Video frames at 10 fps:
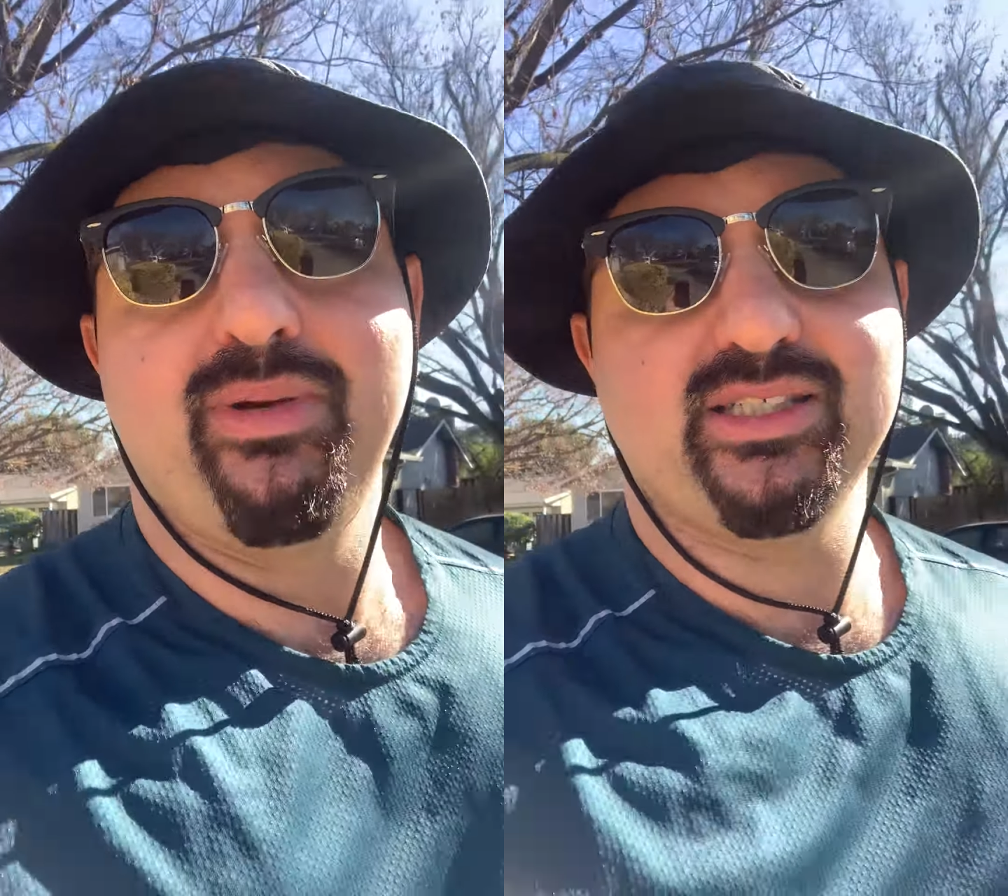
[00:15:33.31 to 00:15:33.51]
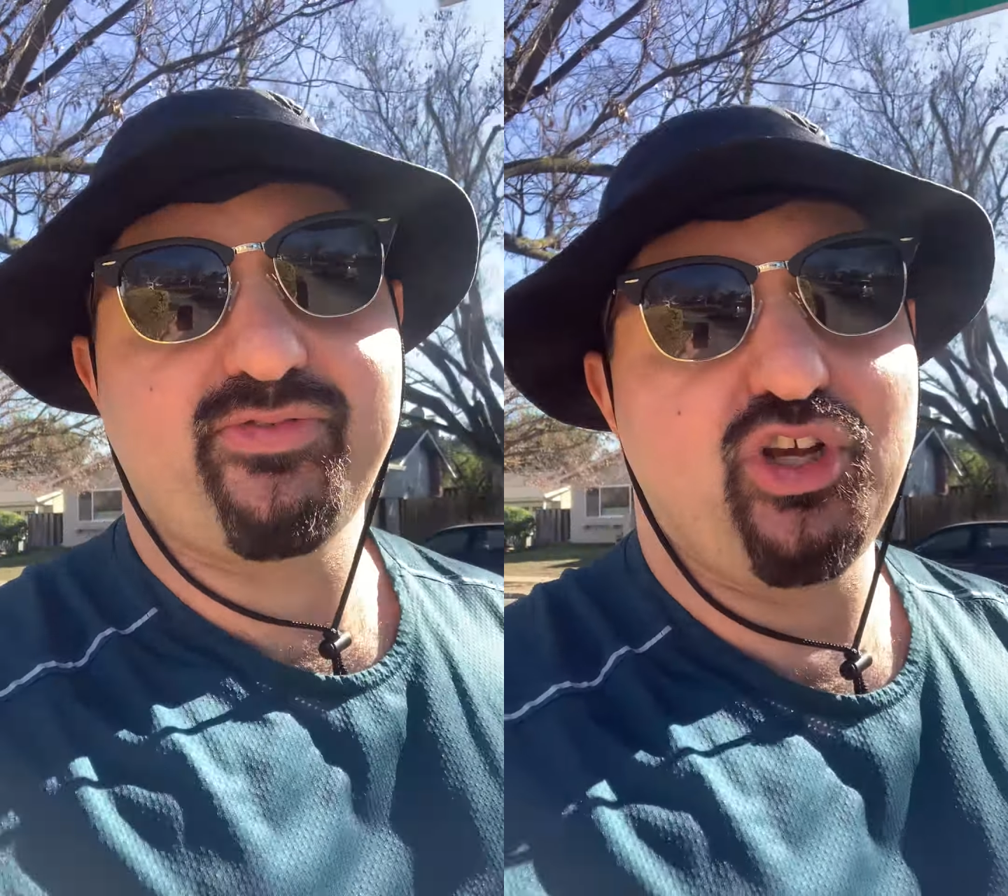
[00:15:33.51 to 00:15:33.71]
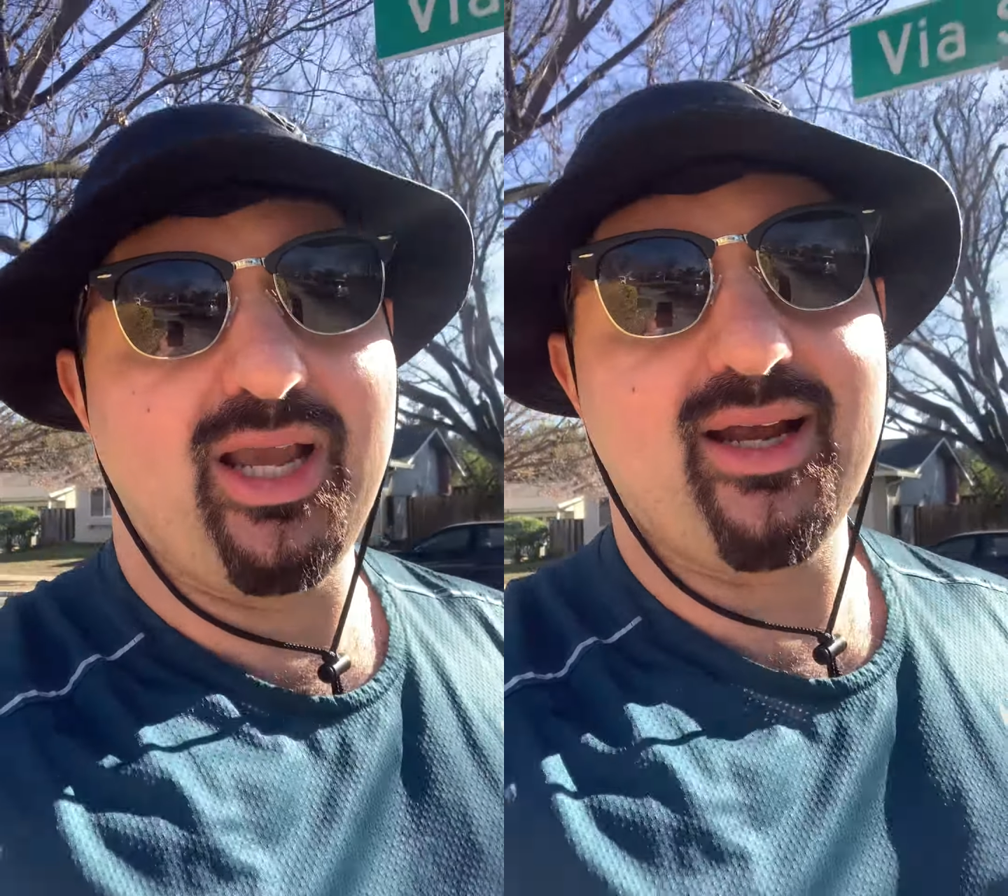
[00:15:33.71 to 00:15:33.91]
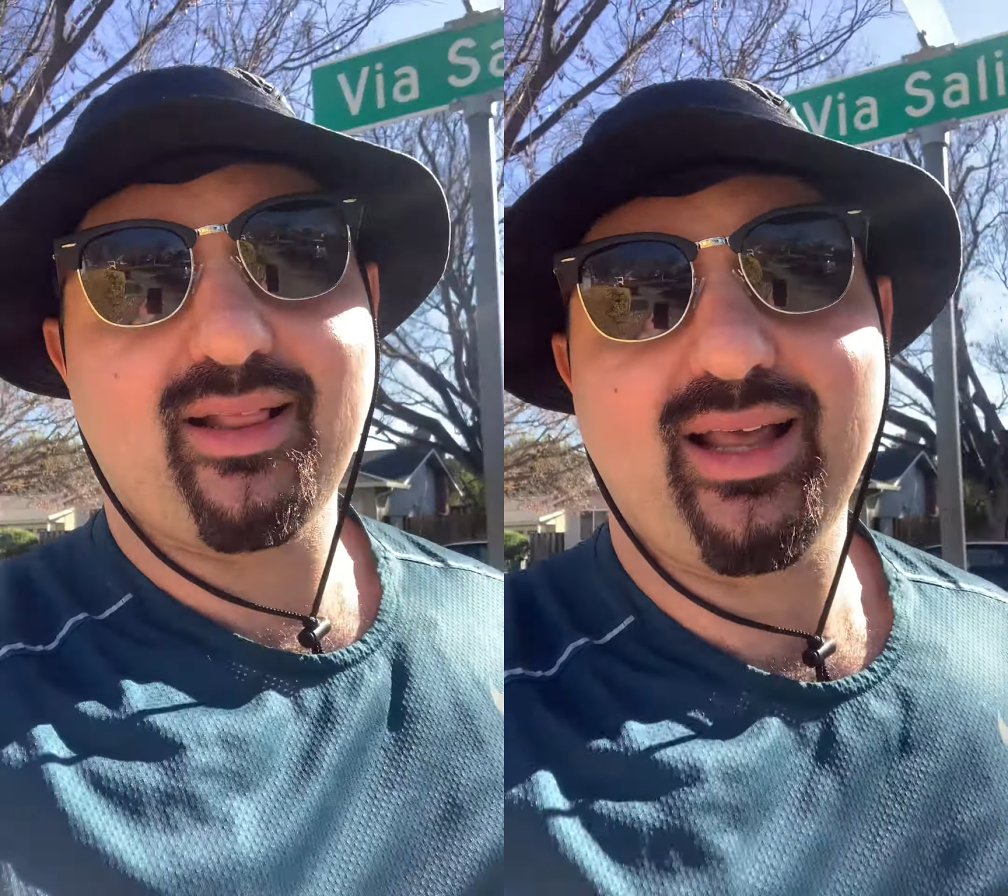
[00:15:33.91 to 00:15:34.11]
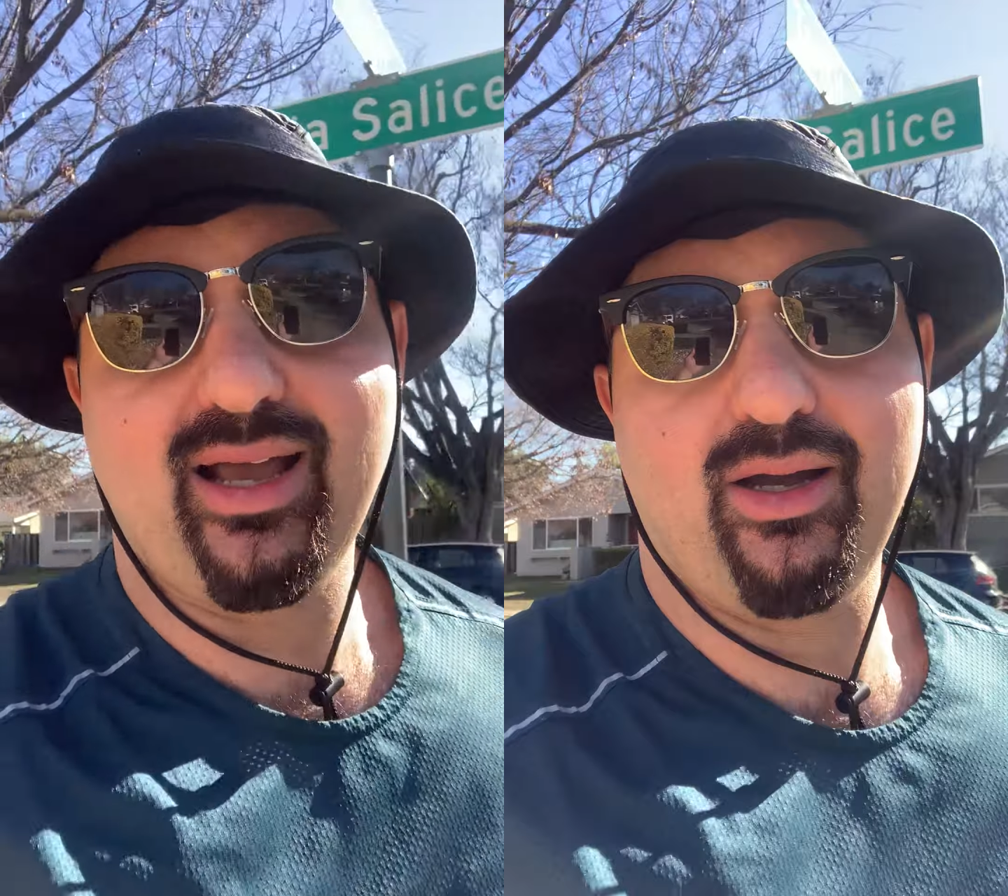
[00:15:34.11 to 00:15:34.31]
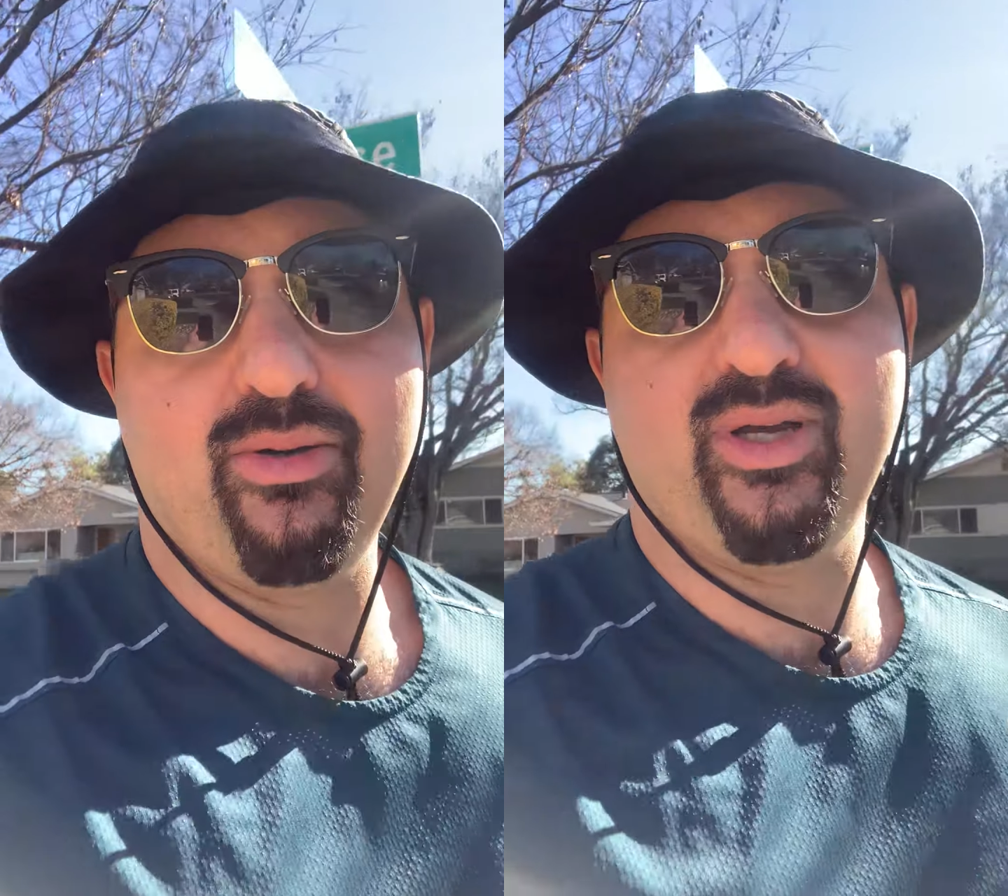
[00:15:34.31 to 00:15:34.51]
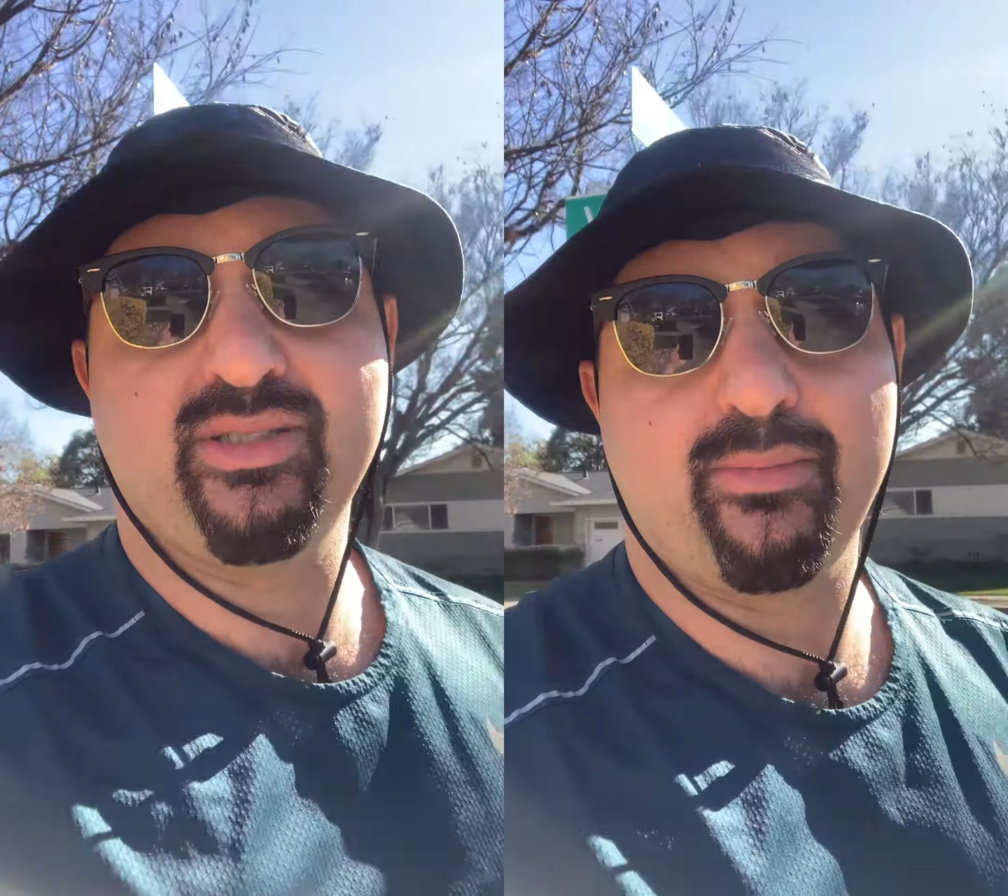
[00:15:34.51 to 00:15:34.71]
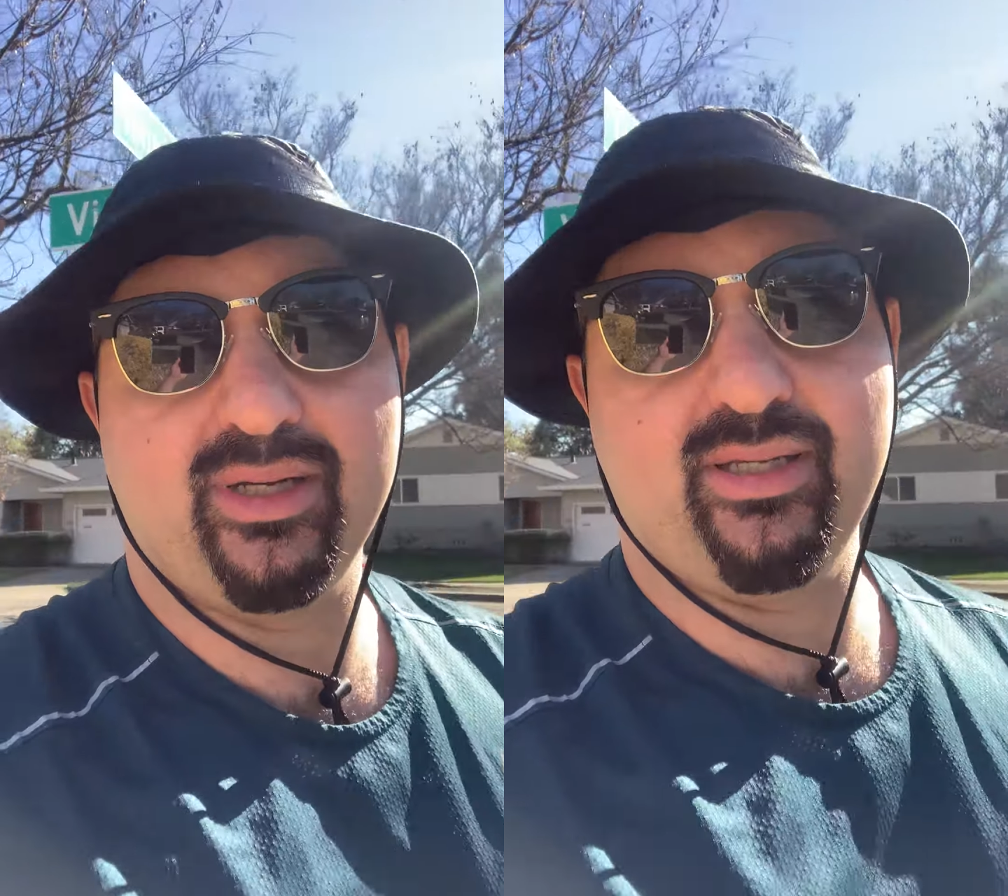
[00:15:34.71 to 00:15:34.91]
Because if you can't allow
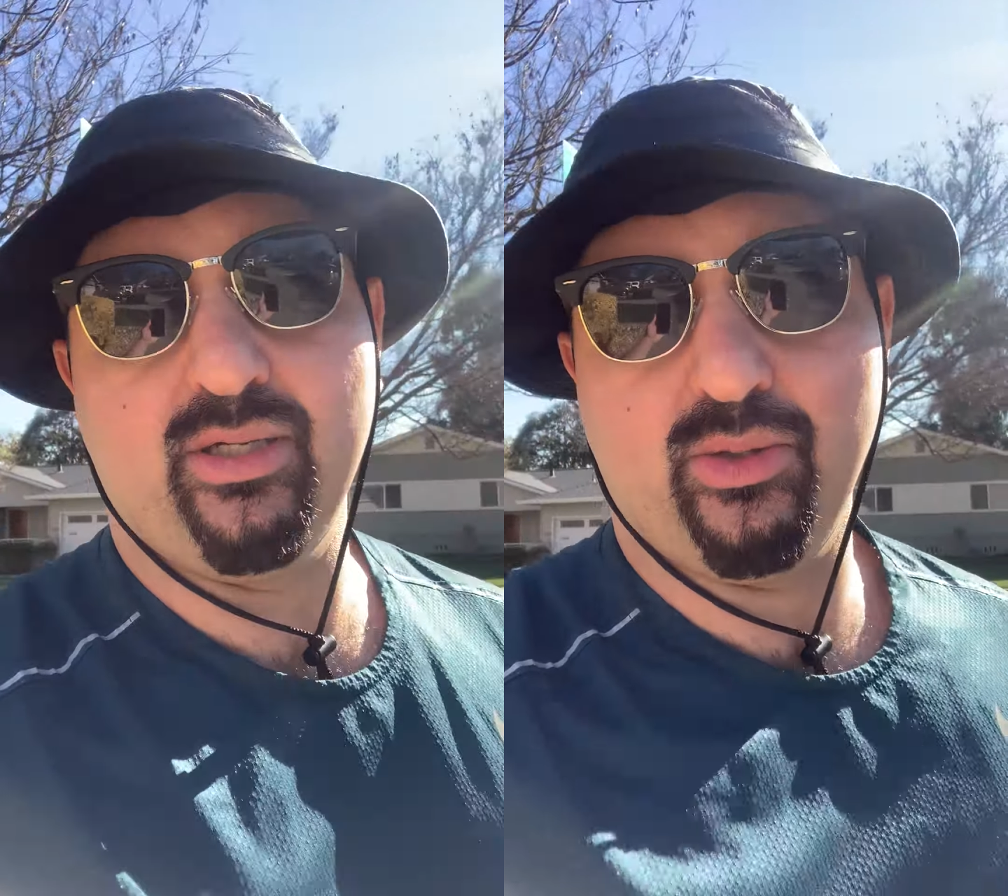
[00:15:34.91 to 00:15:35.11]
somebody